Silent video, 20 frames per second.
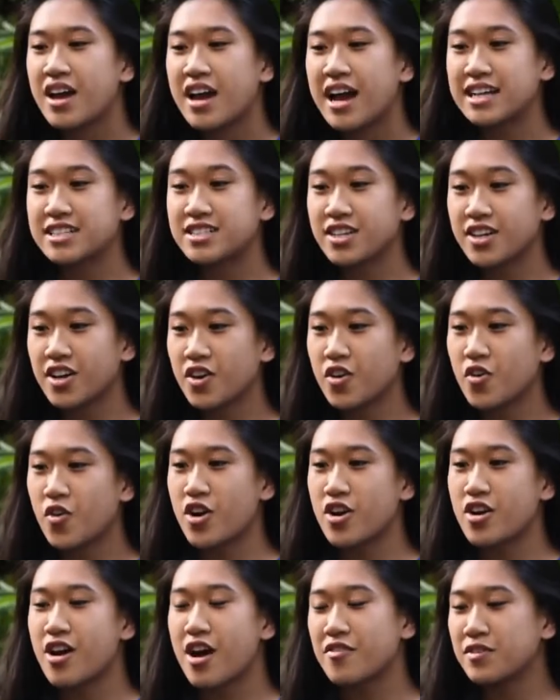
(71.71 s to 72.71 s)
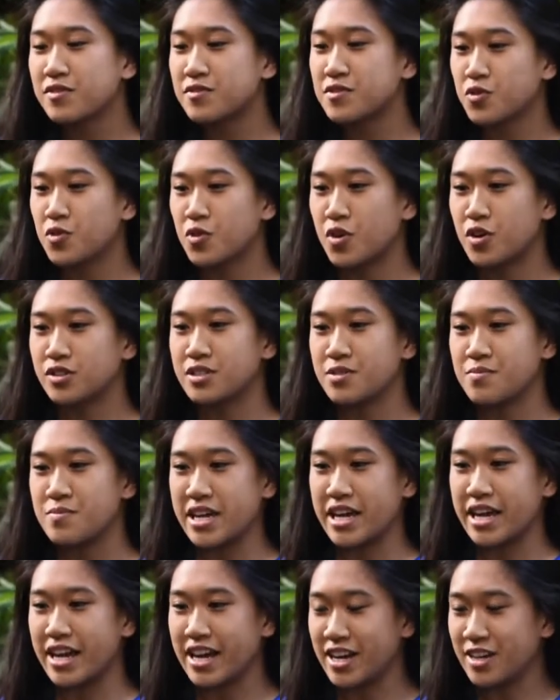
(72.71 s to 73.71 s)
I took a quarter off of school to
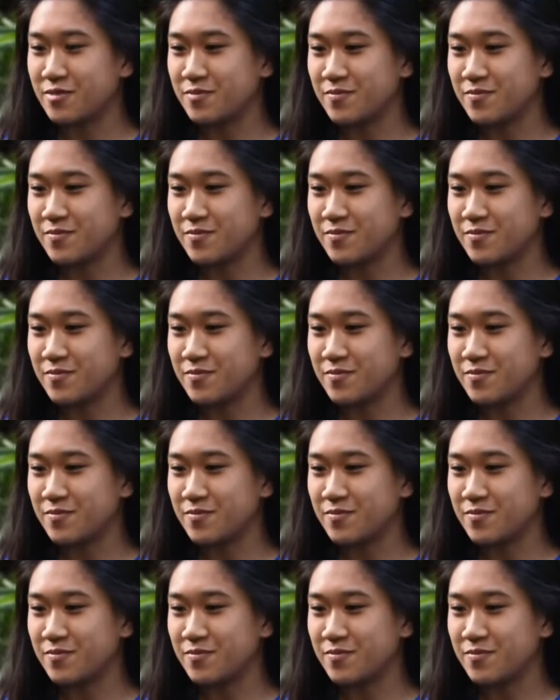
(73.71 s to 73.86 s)
be here.